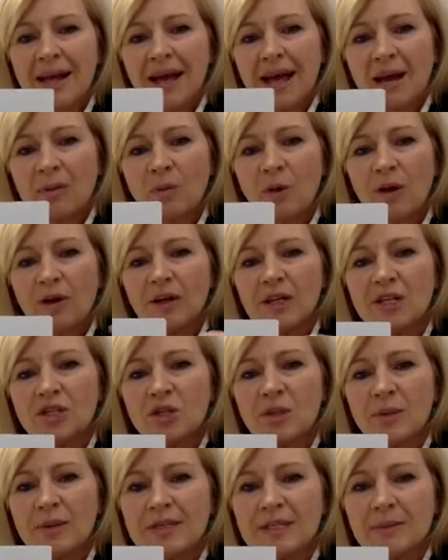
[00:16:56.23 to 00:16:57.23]
And what I
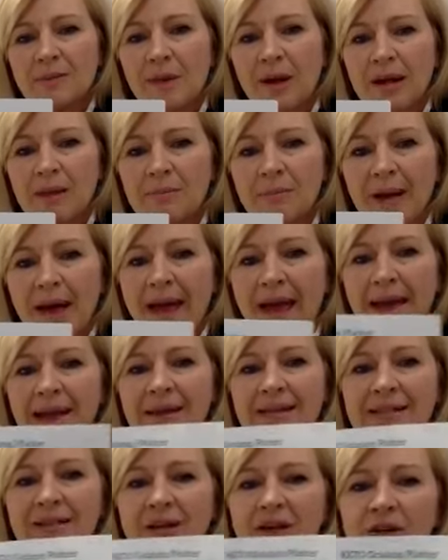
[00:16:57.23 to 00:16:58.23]
do as my
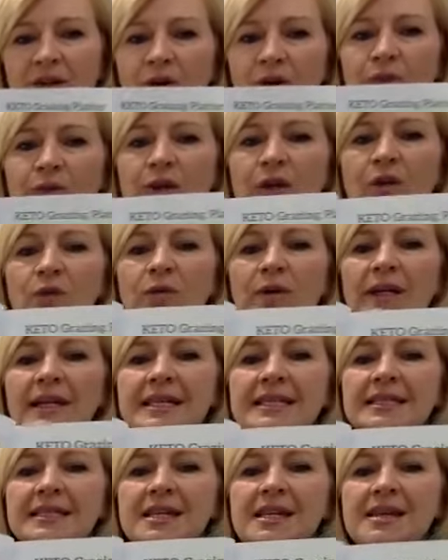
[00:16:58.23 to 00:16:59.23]
base, I don't know if you can really
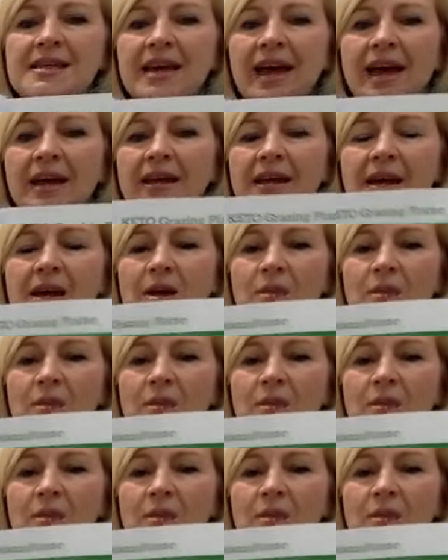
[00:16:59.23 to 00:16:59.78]
see that,